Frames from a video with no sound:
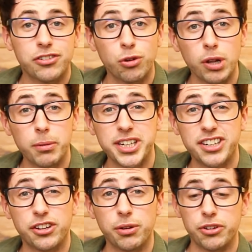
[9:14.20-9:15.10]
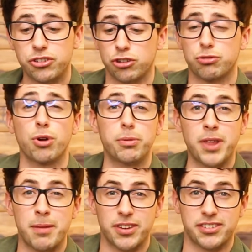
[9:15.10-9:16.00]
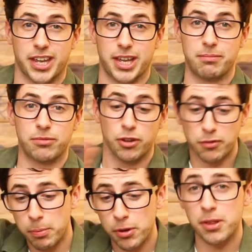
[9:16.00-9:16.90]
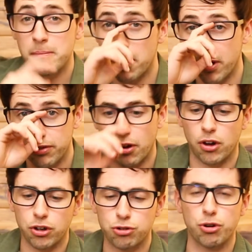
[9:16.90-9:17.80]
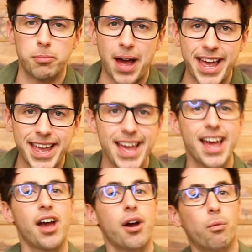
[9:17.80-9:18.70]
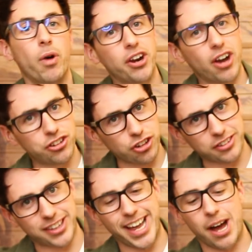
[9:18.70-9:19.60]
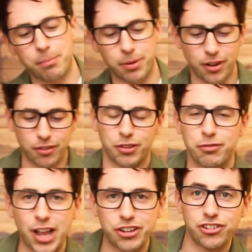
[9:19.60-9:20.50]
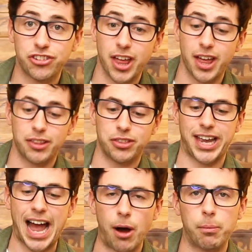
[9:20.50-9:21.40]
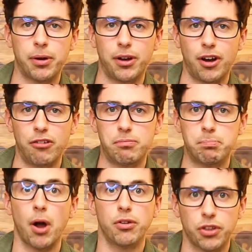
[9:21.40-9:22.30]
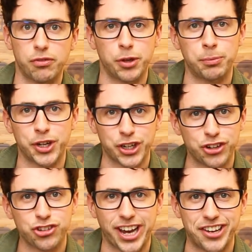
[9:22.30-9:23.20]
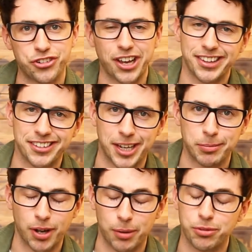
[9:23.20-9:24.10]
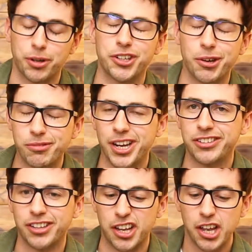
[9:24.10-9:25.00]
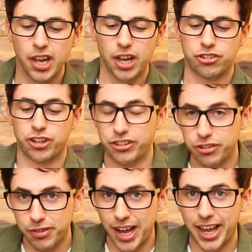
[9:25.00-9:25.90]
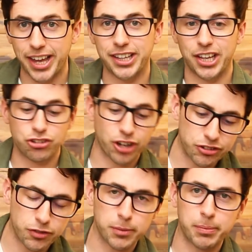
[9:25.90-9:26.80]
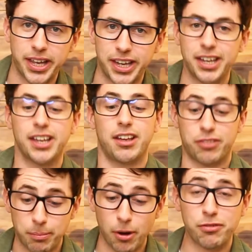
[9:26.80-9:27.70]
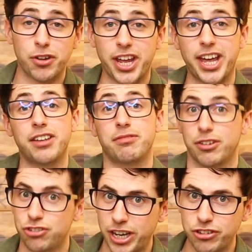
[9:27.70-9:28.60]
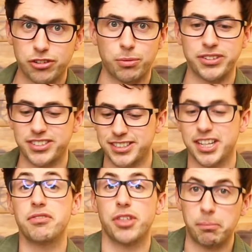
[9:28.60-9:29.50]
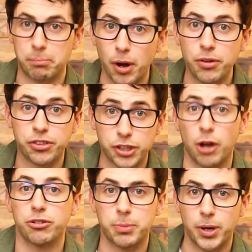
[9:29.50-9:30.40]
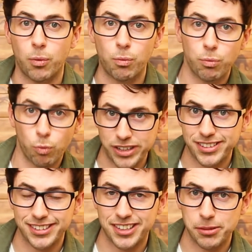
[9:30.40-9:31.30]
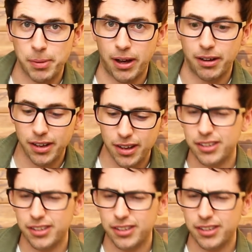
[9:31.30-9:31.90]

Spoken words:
So all I would need to do is just group them the same. So if I put them both on group A, when I adjust the output of the flashes, the output of both of them are going to change at the same time. So I don't need to change it for A and then change it for B. If they're both on A, if I change it to 1/16, they're both going to be on 1/16 power.